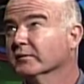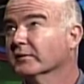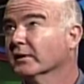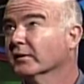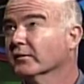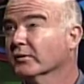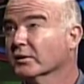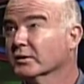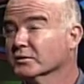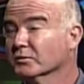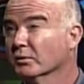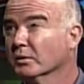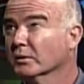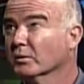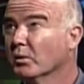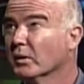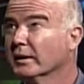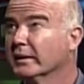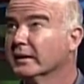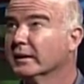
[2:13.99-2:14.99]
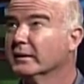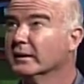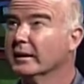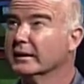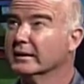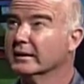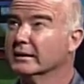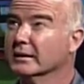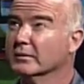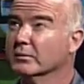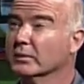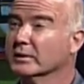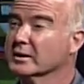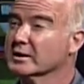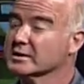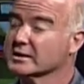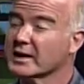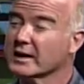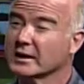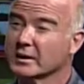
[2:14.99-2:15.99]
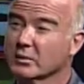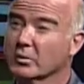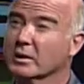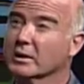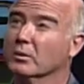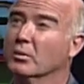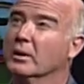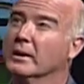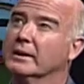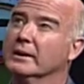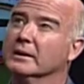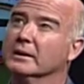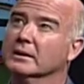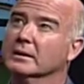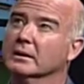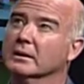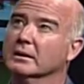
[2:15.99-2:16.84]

The first one went in, and when the second one went in,